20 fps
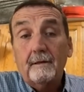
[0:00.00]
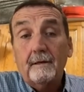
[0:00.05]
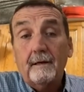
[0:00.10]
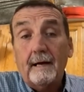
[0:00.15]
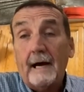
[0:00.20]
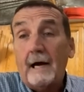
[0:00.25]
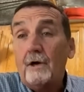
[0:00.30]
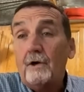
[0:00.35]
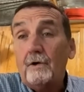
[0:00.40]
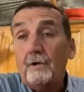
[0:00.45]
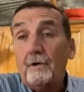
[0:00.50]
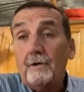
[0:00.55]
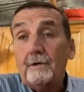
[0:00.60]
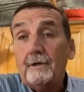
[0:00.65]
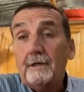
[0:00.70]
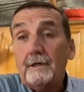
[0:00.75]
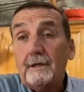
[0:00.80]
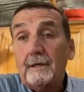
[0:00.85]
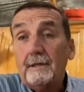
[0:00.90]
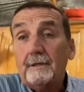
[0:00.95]
I heard
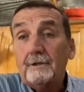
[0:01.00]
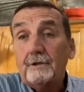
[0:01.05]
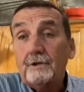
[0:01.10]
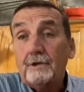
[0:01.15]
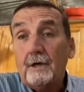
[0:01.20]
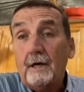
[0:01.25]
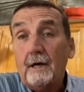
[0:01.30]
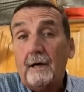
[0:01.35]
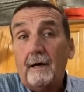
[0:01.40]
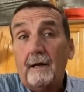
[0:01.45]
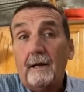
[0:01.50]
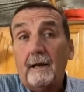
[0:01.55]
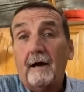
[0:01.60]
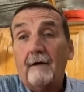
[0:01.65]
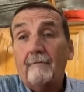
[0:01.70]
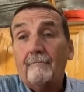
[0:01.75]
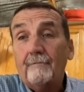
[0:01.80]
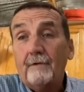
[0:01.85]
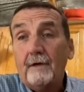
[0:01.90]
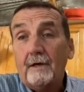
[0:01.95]
the gunshot.
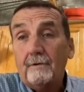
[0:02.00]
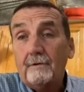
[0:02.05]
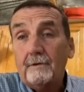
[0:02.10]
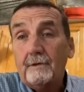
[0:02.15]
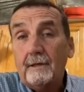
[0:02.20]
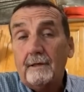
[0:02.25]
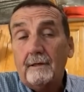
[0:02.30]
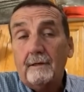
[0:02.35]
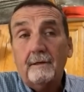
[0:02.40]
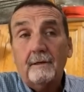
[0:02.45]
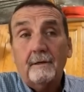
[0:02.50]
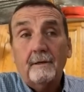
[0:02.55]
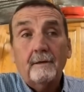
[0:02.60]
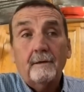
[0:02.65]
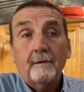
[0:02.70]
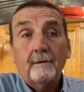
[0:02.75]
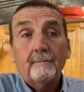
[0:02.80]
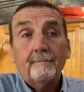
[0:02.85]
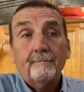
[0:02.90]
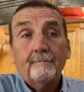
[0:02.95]
I felt it.
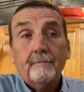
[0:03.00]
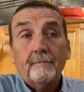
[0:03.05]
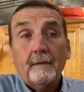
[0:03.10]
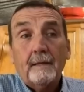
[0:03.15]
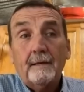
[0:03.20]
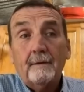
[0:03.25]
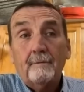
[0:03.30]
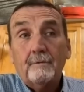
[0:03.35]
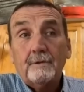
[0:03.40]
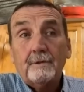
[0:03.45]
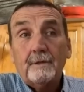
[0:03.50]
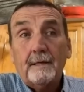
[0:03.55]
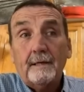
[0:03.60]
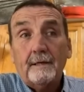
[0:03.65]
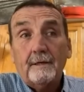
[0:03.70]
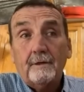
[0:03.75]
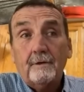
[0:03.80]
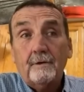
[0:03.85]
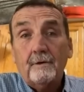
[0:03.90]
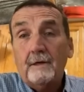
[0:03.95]
It was
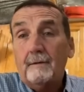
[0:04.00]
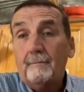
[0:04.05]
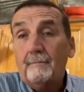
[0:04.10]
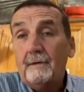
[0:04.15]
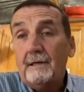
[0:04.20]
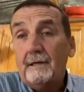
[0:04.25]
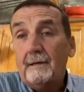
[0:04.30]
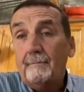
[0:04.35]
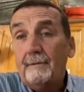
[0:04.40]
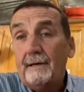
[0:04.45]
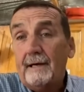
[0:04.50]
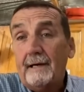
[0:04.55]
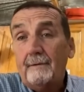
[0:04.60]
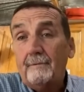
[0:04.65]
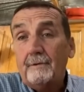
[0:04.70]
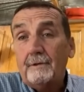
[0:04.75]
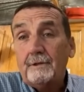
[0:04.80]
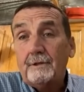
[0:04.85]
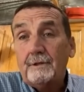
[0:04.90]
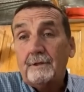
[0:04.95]
like you hit me in the back
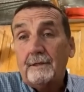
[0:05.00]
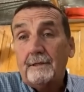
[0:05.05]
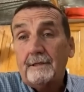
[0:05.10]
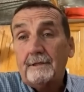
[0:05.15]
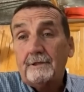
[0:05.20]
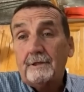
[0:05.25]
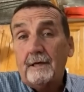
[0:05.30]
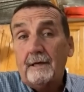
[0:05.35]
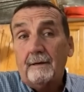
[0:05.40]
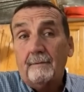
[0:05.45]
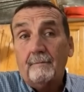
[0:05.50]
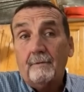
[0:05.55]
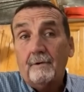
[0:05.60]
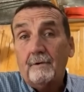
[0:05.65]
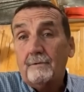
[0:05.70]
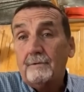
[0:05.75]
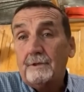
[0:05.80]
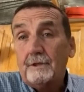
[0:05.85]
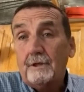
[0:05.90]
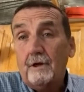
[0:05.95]
with a sledgehammer.
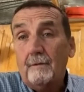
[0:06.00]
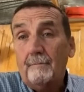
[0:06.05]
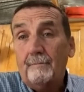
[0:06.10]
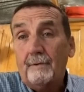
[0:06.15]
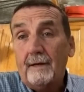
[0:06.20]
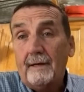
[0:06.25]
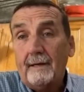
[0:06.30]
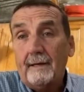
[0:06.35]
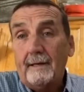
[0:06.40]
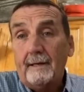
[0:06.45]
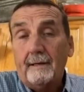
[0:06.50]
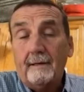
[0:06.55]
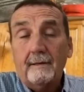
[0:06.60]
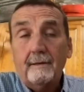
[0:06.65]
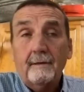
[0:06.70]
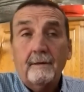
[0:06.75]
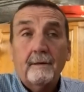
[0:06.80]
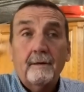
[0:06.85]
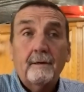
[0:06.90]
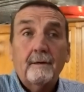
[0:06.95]
There was no pain.
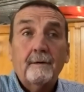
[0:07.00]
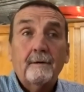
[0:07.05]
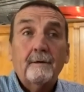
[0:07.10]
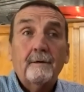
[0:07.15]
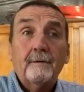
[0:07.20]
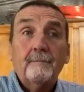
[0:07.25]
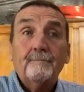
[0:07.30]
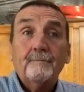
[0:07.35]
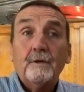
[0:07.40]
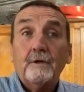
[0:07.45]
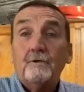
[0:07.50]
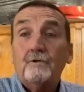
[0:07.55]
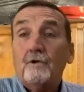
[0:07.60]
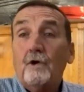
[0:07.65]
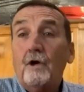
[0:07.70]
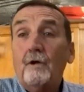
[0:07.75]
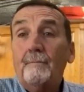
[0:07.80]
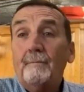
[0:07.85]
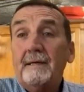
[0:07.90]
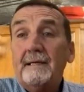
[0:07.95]

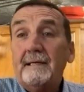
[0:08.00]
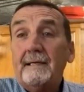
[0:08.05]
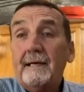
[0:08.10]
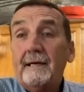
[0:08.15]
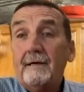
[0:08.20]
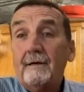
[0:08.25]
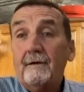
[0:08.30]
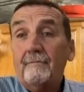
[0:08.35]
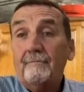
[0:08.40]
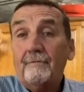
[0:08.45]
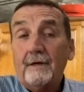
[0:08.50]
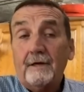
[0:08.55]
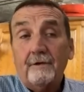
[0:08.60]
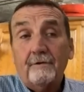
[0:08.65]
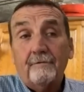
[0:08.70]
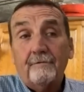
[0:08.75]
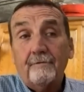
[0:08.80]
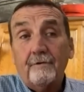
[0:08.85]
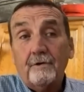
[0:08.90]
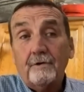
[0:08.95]
Drove me down
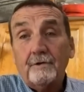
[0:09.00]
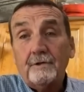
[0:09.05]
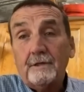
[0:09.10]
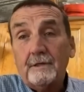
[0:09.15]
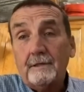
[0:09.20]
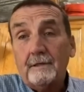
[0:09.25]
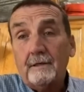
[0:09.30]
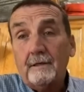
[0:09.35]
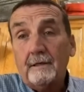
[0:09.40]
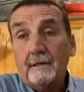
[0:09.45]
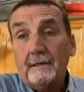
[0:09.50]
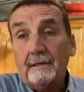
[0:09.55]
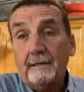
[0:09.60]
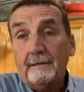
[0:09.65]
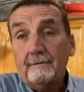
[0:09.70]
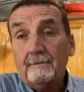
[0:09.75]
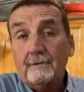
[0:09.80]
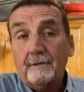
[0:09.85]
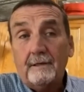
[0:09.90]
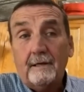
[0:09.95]
face first in the
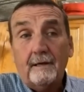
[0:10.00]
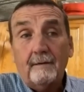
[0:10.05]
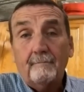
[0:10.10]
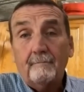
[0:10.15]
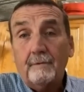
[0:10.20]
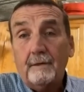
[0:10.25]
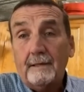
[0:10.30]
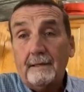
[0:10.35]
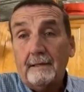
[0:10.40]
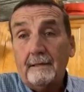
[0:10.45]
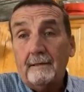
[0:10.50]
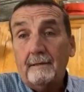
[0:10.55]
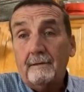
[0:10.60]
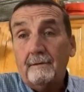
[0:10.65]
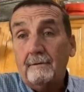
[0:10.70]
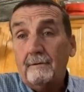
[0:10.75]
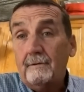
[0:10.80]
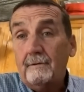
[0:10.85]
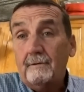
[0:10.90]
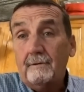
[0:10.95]
leaves, and I'm
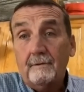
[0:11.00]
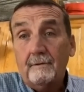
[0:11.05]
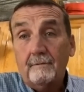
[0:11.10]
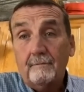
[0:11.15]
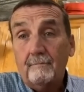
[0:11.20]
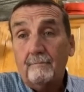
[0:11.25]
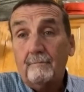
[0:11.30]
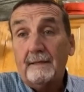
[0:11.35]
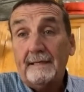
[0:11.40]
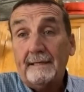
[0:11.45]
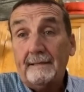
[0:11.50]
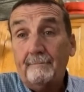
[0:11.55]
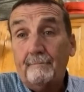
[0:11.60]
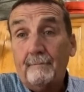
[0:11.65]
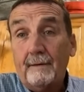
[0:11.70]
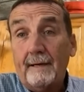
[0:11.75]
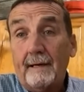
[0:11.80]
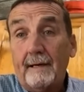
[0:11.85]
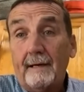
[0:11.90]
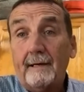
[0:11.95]
bleeding, bleeding
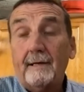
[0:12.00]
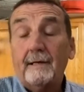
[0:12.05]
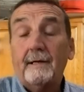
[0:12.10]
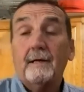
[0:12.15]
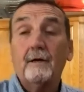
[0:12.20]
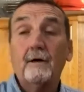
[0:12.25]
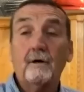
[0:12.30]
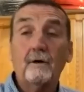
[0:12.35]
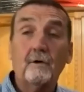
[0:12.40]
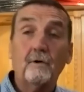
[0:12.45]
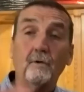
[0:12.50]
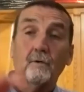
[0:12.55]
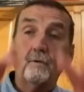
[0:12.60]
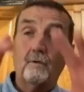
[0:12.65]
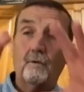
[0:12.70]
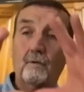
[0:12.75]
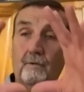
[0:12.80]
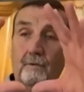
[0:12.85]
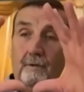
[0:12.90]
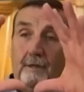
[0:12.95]
bad. I got a
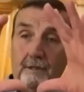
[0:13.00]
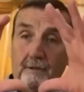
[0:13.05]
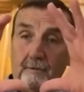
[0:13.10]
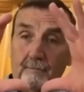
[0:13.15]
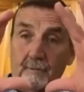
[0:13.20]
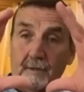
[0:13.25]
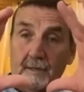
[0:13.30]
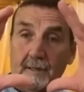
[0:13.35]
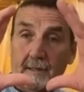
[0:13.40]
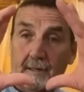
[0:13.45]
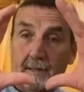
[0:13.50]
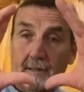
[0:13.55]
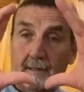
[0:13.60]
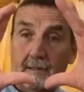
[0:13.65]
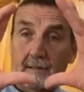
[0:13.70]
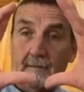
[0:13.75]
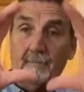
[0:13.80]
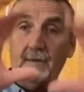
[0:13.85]
hole this big in